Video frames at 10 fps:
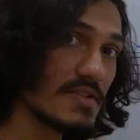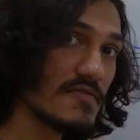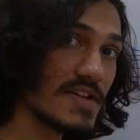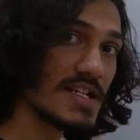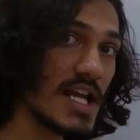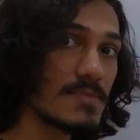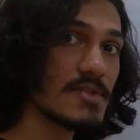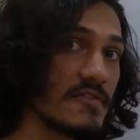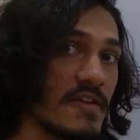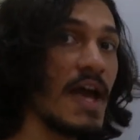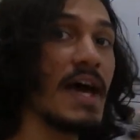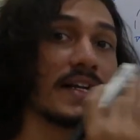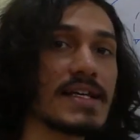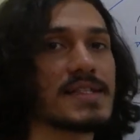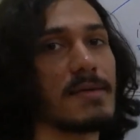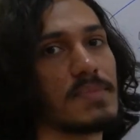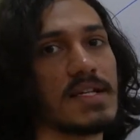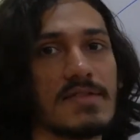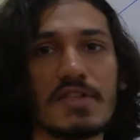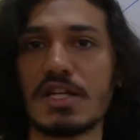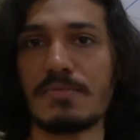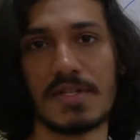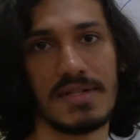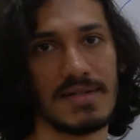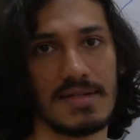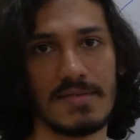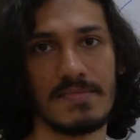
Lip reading: different types of receptors which are present.